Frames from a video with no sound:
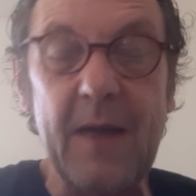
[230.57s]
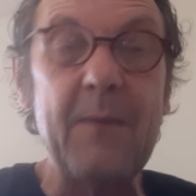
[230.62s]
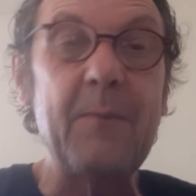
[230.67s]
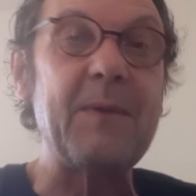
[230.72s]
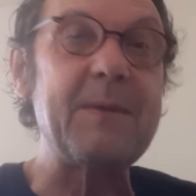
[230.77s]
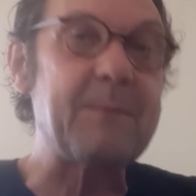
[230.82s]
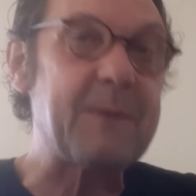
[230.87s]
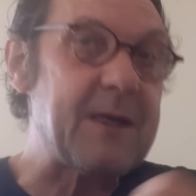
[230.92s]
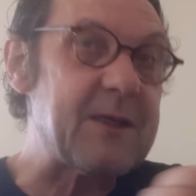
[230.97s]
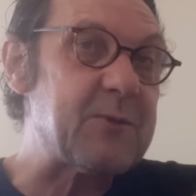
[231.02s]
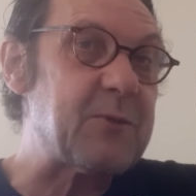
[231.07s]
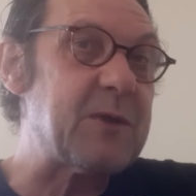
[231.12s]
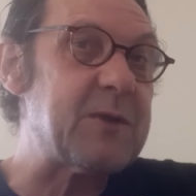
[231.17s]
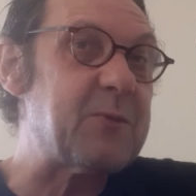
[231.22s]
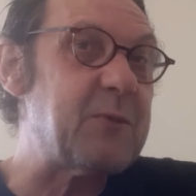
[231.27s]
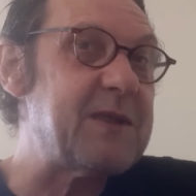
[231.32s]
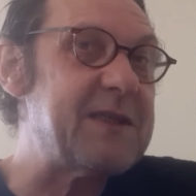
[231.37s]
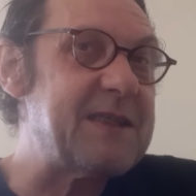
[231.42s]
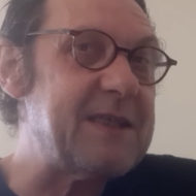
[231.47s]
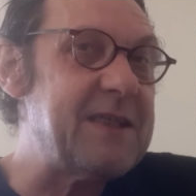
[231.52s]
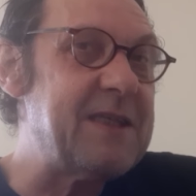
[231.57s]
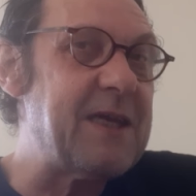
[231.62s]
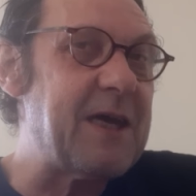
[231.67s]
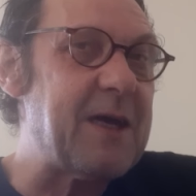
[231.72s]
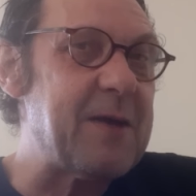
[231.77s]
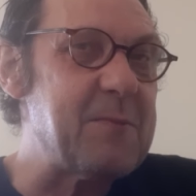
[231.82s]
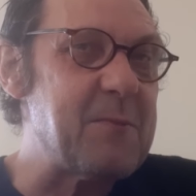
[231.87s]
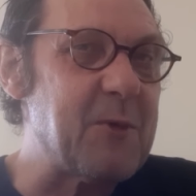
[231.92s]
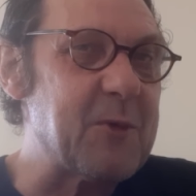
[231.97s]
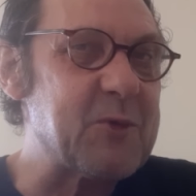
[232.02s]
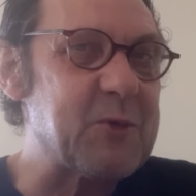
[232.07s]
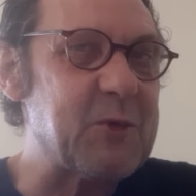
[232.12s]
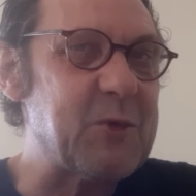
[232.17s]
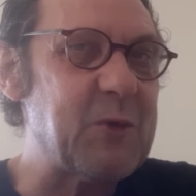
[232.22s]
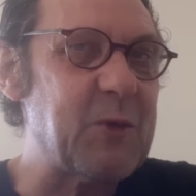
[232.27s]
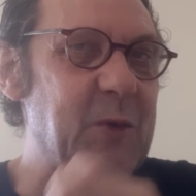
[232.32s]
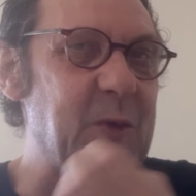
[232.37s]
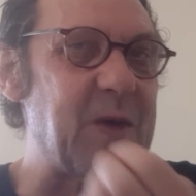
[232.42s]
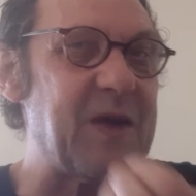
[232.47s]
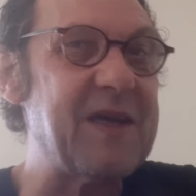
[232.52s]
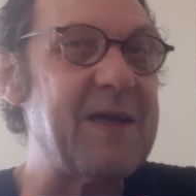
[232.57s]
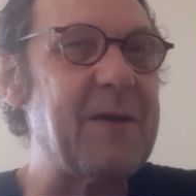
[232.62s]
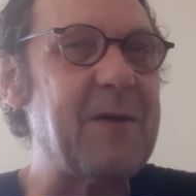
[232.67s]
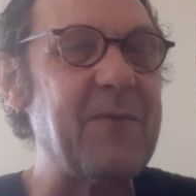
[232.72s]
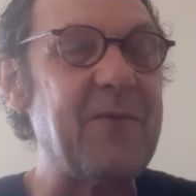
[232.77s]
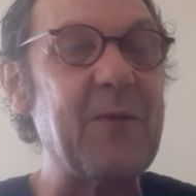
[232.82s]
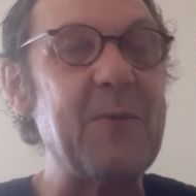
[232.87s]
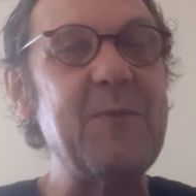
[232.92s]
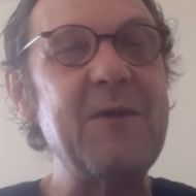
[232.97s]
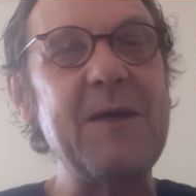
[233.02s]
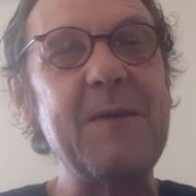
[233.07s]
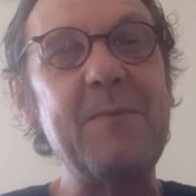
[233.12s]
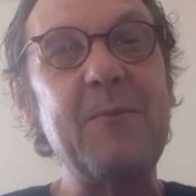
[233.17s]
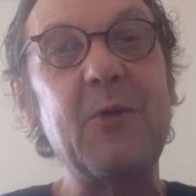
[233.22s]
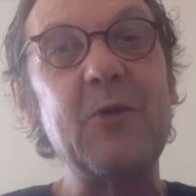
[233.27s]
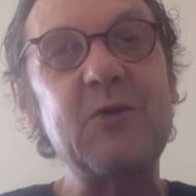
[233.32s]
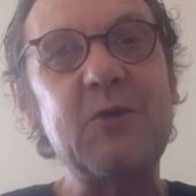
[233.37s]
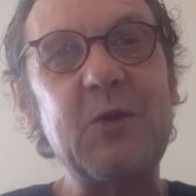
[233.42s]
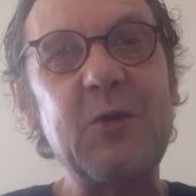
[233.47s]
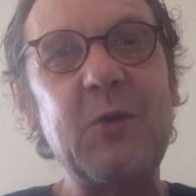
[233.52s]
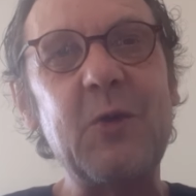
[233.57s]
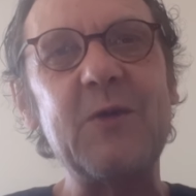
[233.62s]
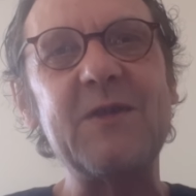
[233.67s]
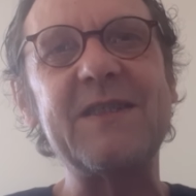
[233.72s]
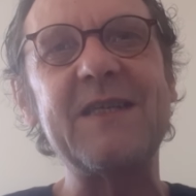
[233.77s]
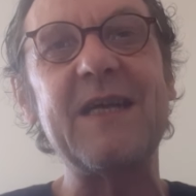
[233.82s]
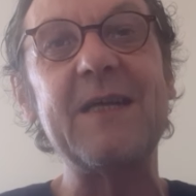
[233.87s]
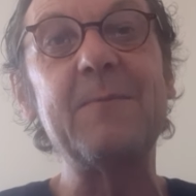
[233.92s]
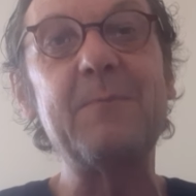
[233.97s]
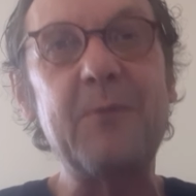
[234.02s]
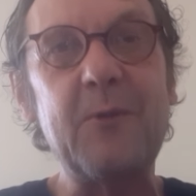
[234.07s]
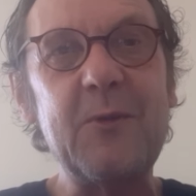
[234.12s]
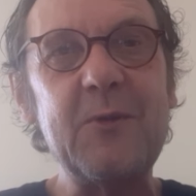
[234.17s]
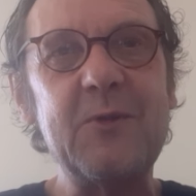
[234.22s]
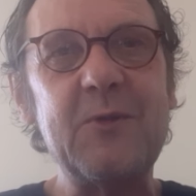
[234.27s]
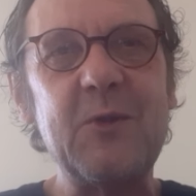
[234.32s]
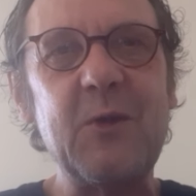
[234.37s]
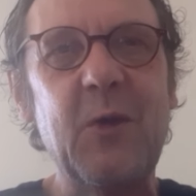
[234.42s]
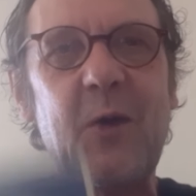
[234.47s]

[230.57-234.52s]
But because what we see in our emotional, from the emotional standpoint, the